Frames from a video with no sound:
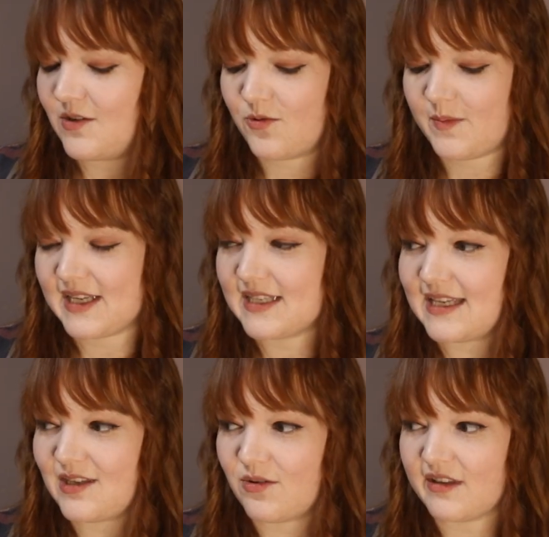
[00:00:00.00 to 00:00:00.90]
No,
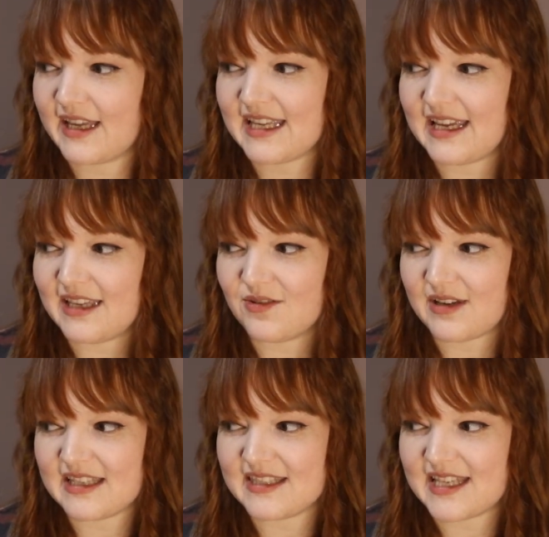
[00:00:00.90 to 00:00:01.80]
because then you'll lick it and
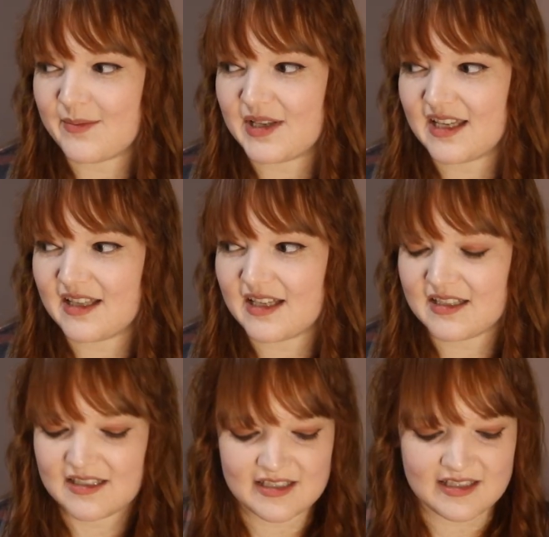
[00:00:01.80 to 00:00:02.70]
you'll get
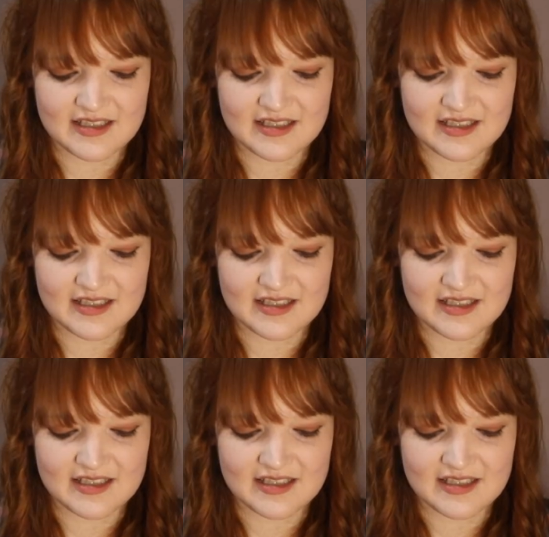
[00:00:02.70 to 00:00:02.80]
salmonella.